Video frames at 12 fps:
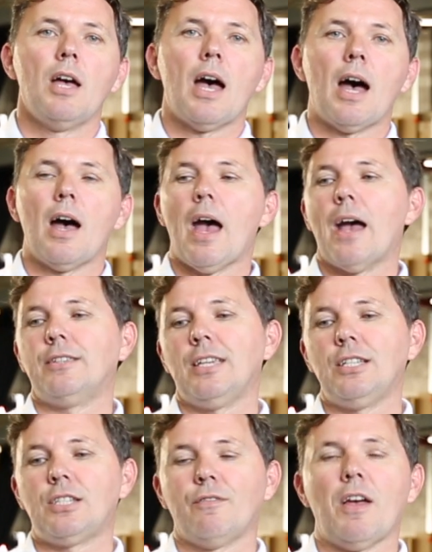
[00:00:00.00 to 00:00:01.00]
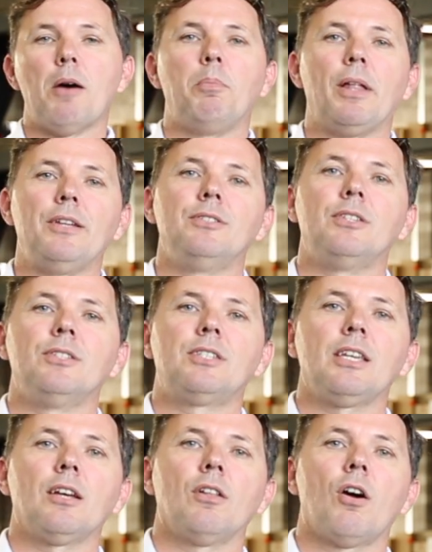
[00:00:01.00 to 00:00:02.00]
As each of our blends and
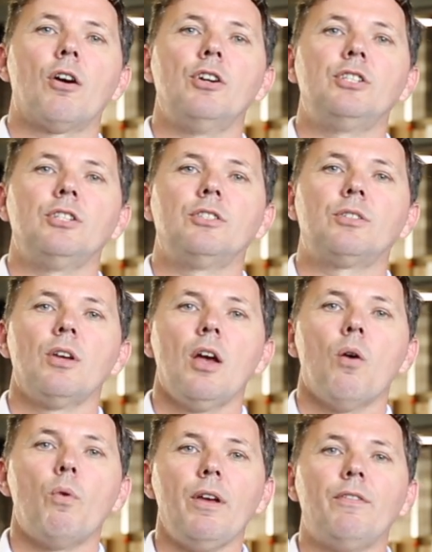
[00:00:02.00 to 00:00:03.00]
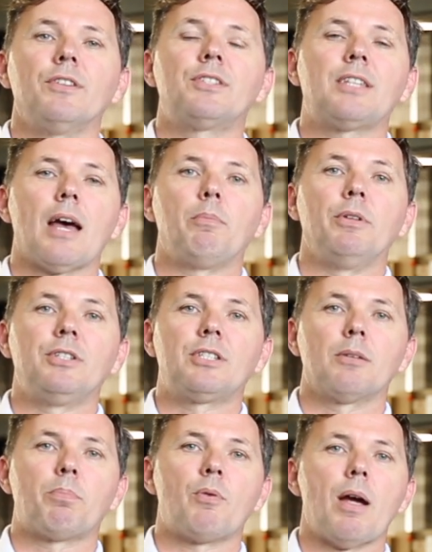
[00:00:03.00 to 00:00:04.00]
single origins, we've established
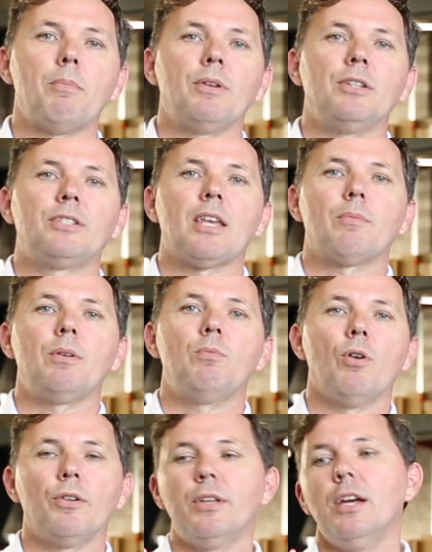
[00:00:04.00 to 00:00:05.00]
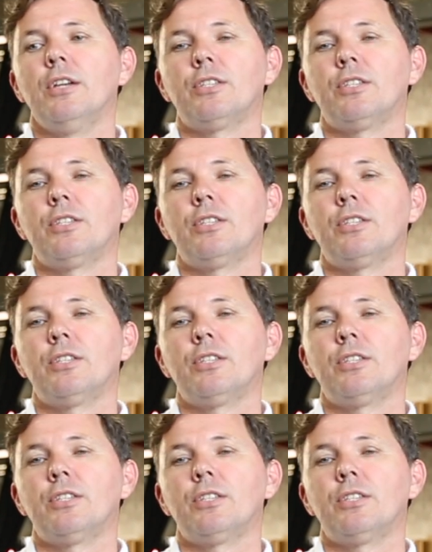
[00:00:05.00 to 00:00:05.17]
the parameters that we want.